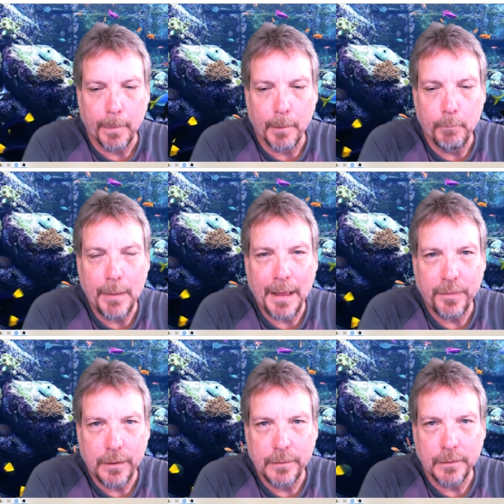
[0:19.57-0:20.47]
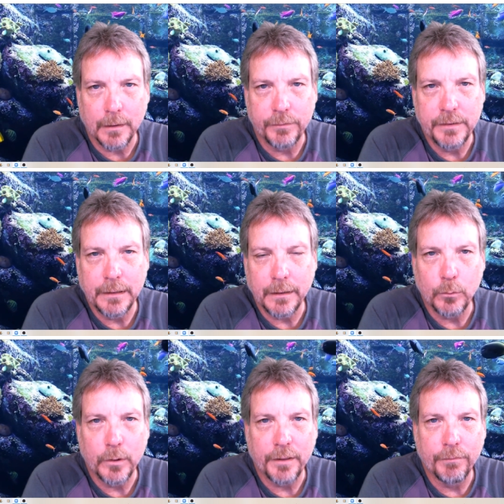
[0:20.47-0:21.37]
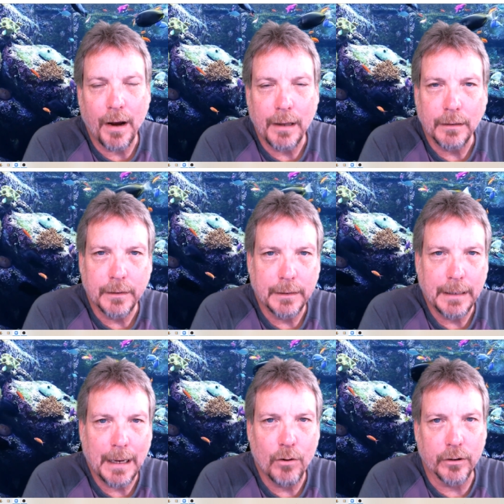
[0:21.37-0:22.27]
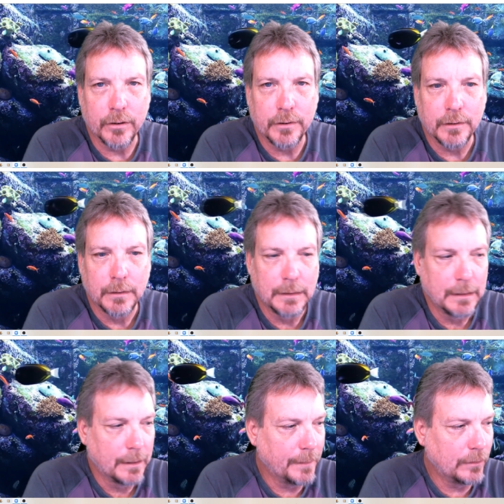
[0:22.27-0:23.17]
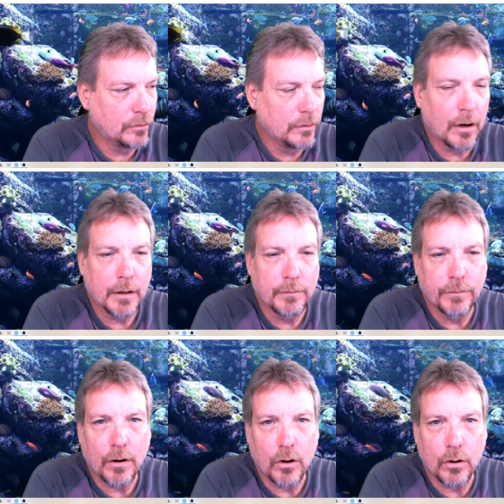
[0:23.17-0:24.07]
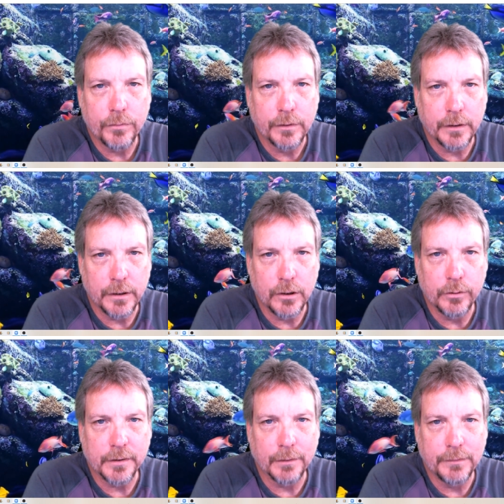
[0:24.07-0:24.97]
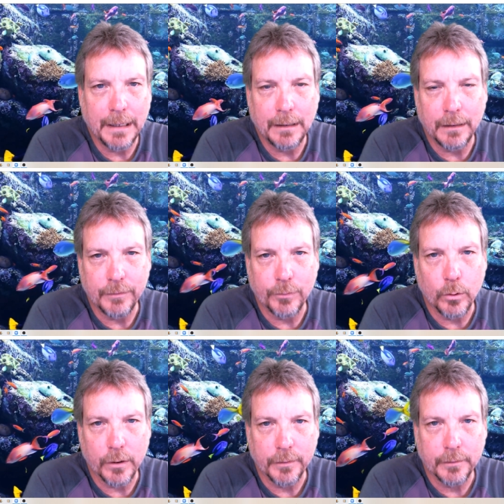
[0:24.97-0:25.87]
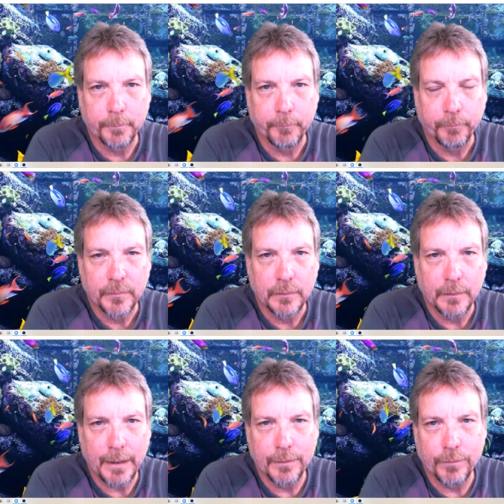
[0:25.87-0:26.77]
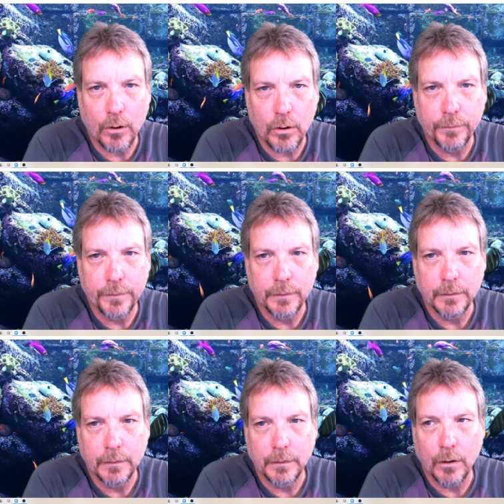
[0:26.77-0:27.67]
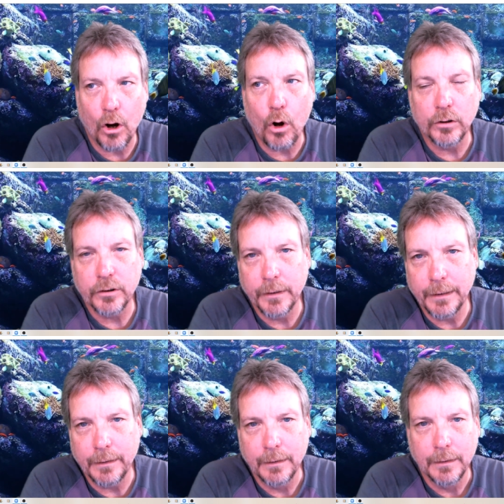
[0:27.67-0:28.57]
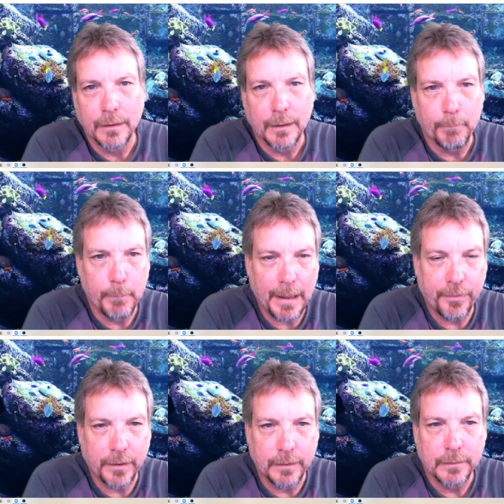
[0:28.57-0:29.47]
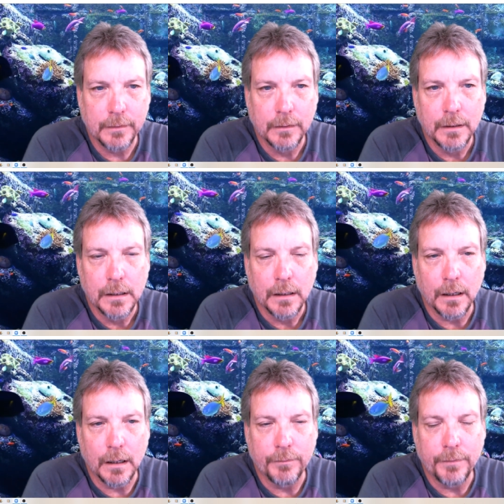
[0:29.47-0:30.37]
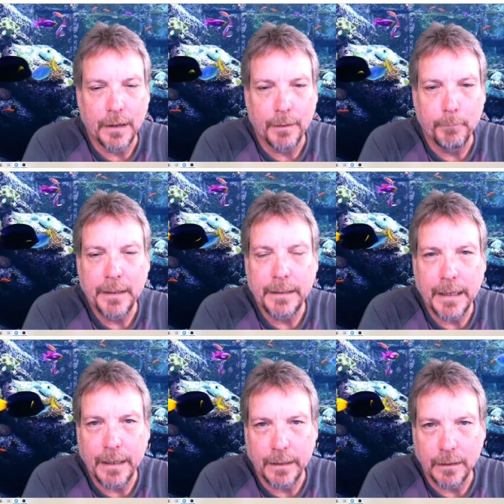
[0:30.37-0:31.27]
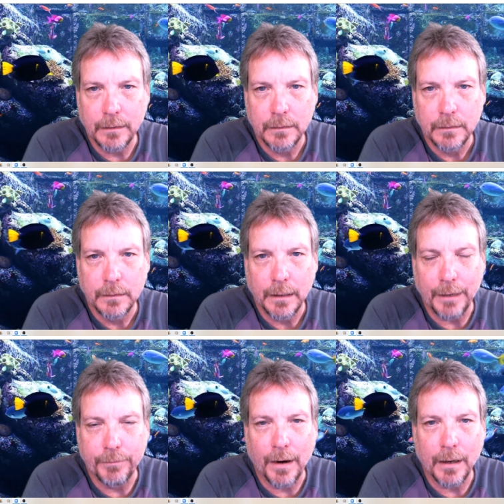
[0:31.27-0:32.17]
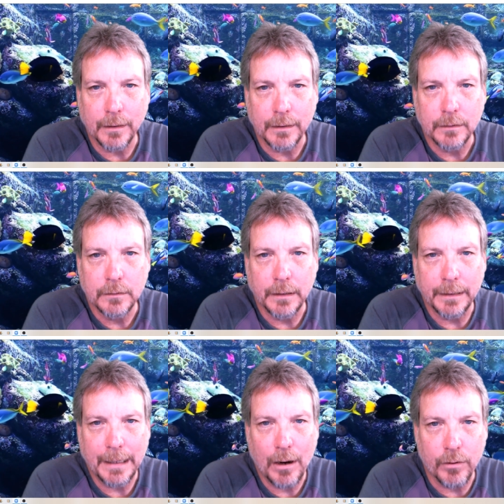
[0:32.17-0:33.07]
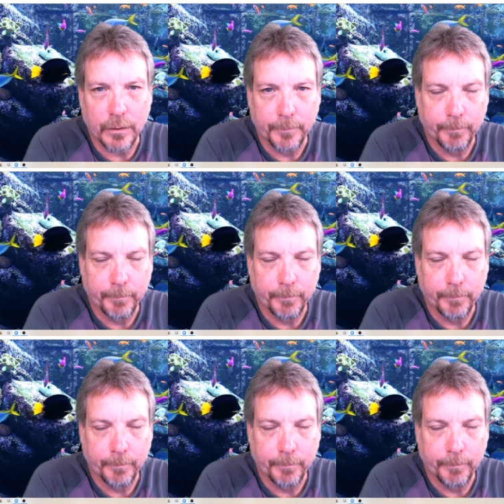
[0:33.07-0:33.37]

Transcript: methods of dealing with violent encounters that do not involve the use of deadly force. They involve alternate methods of uh, mitigating a violent encounter.